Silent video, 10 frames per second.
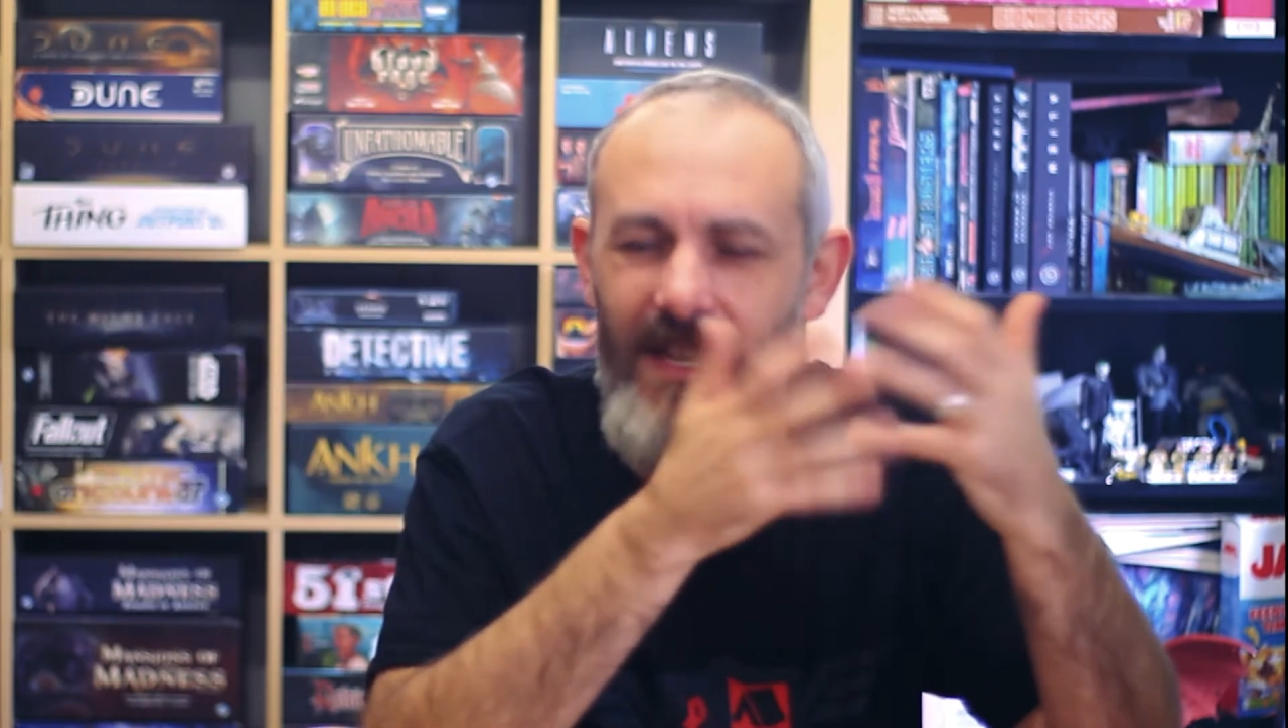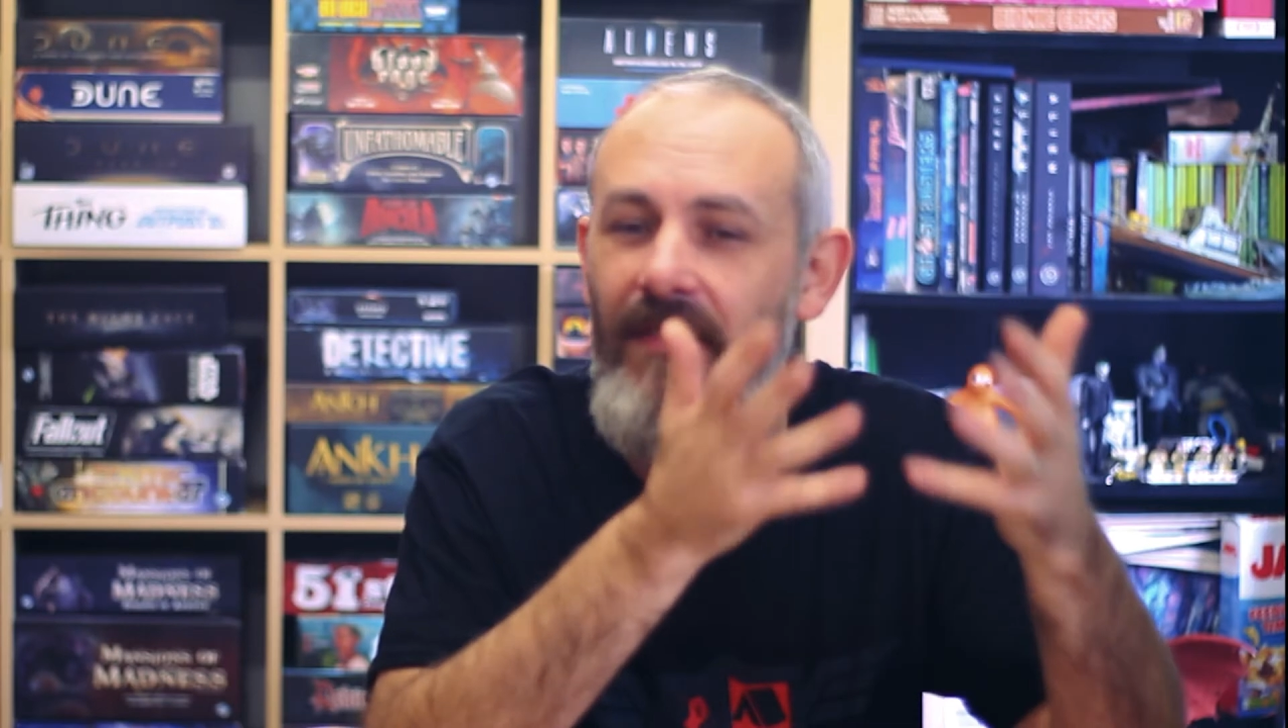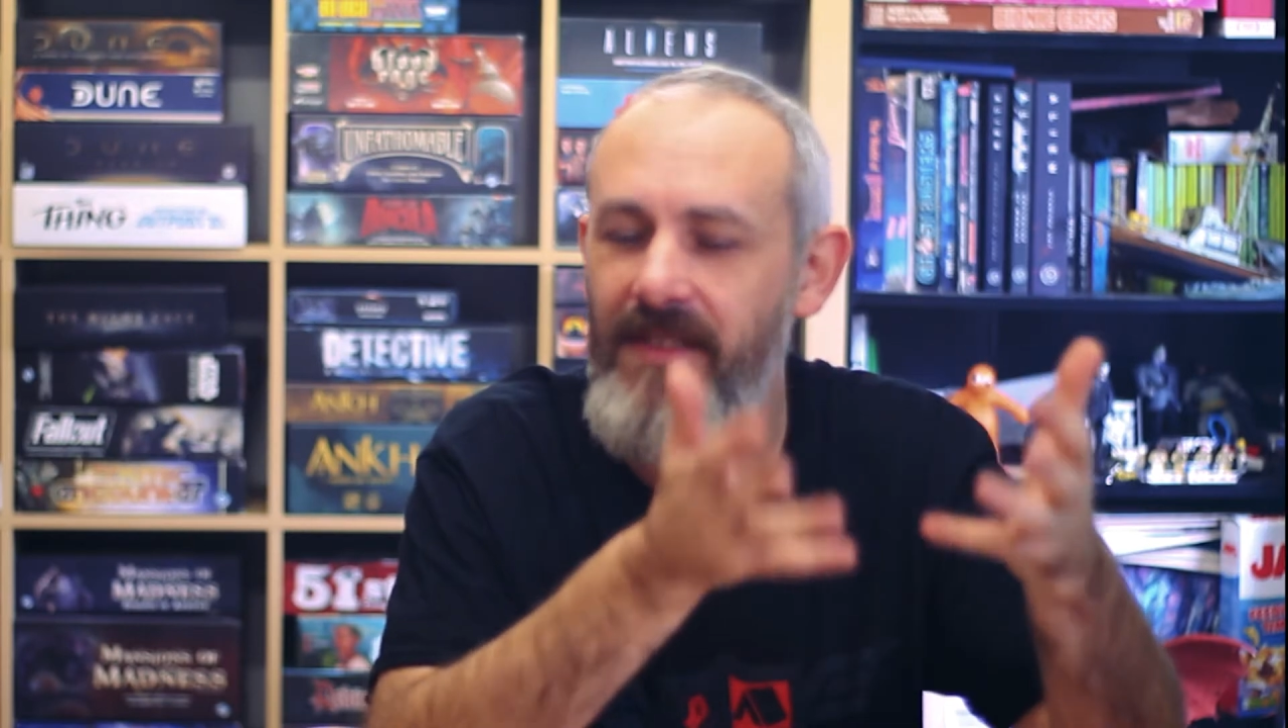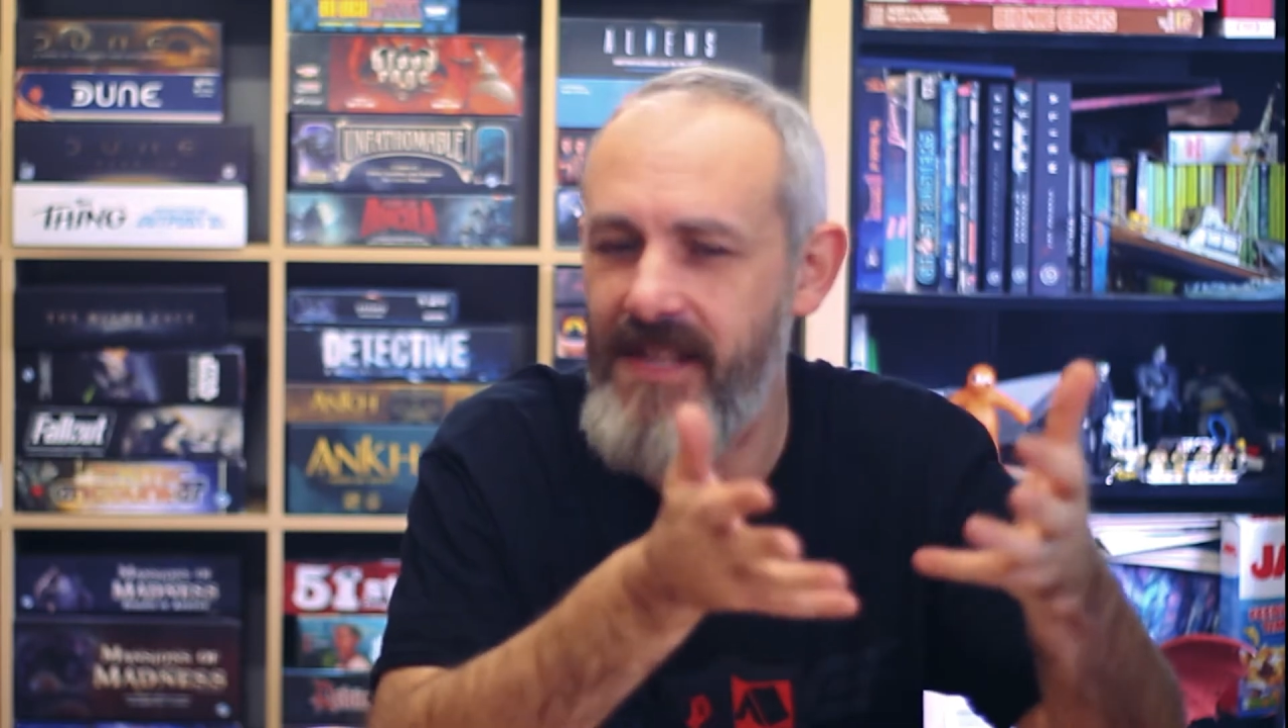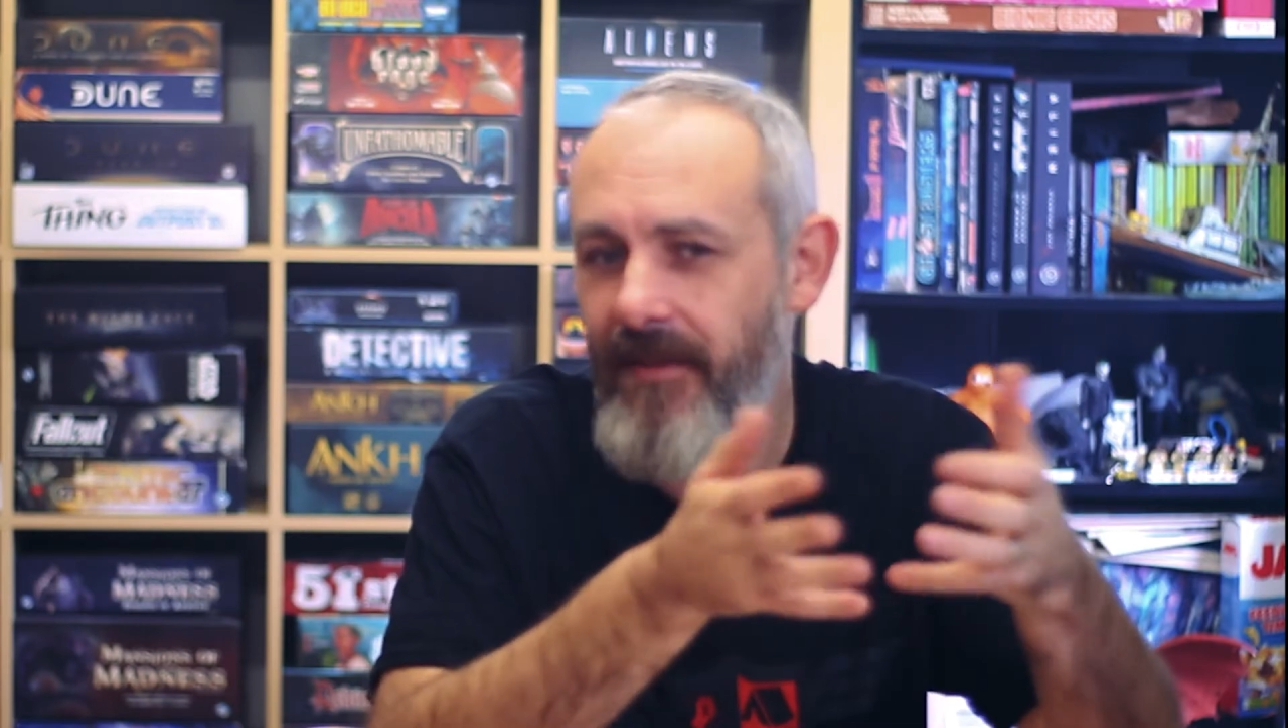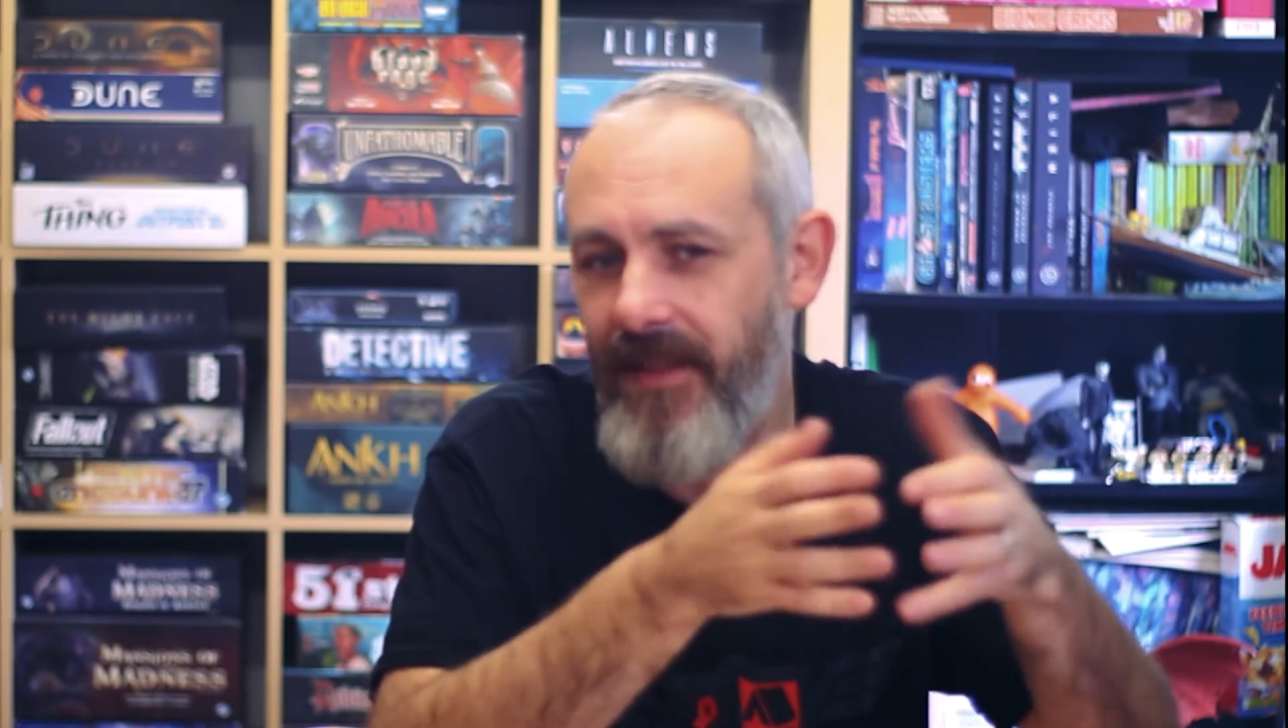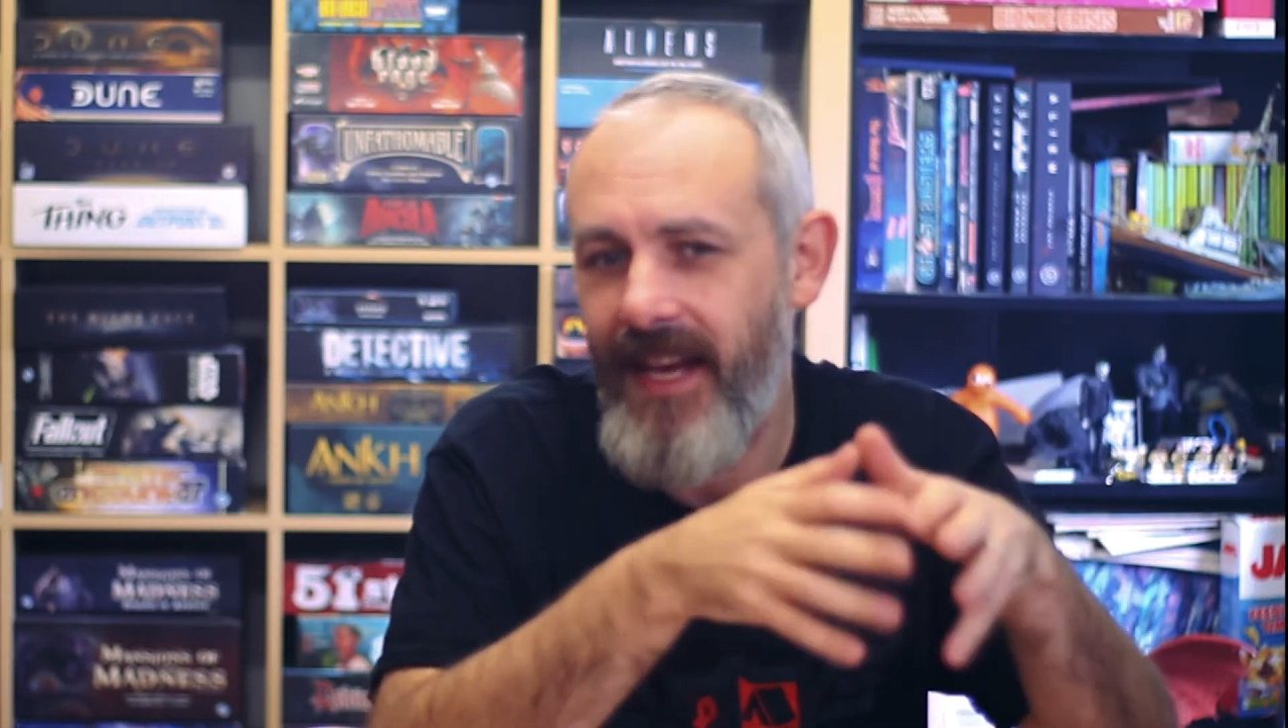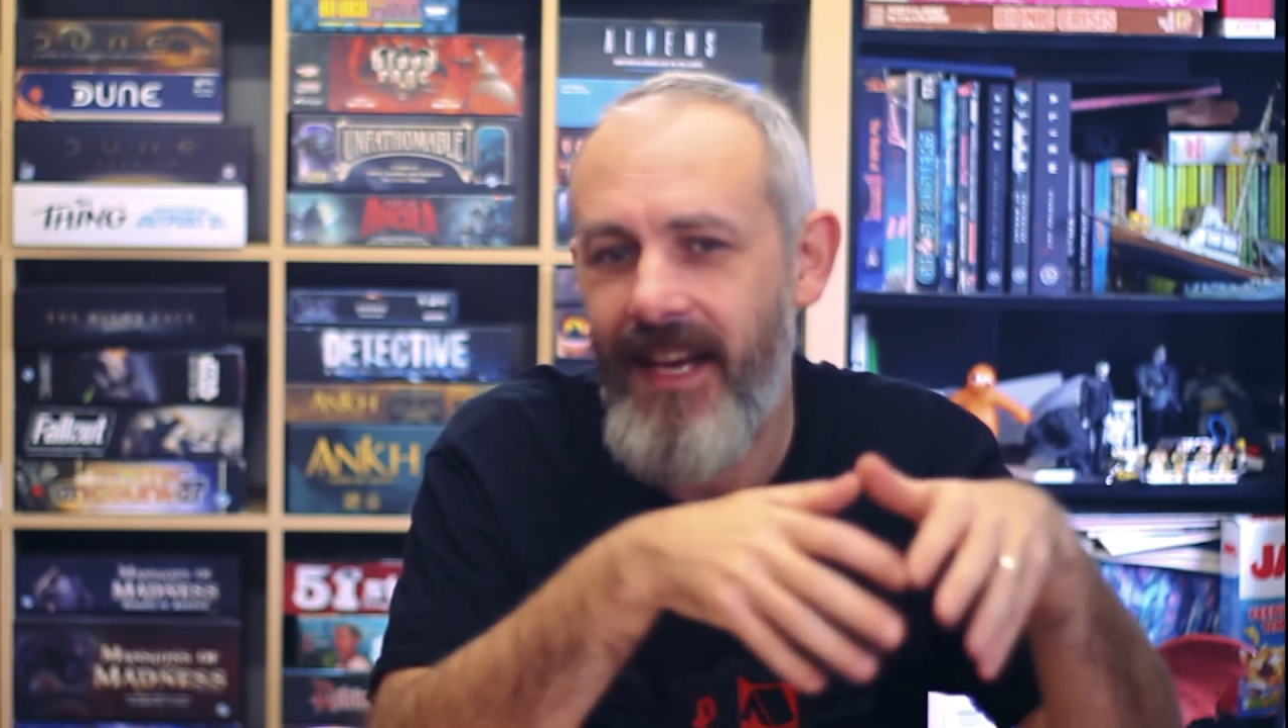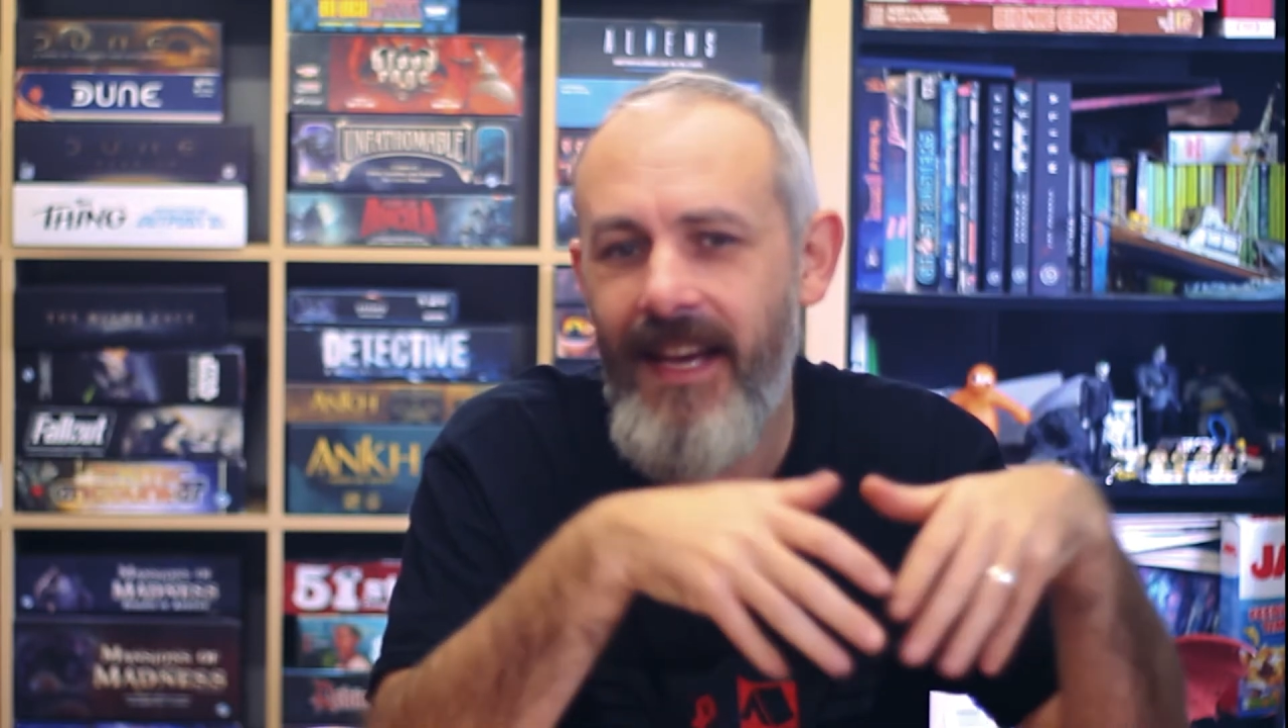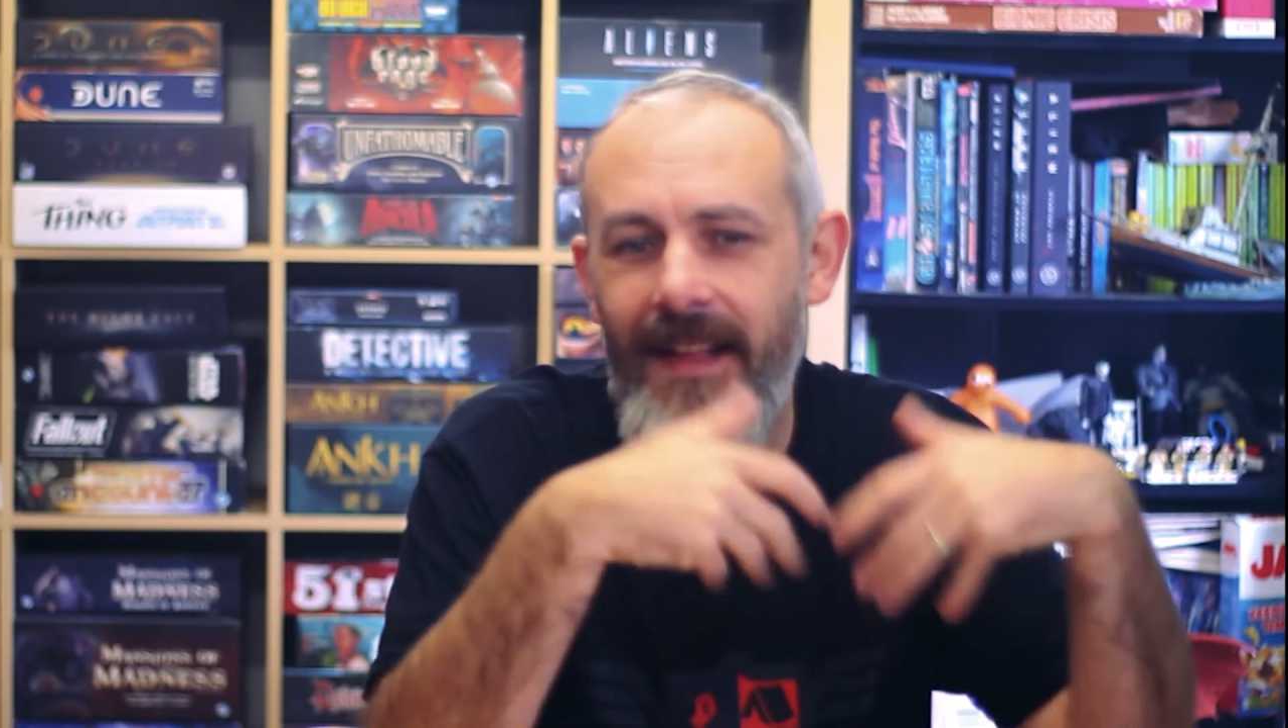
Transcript: others out there.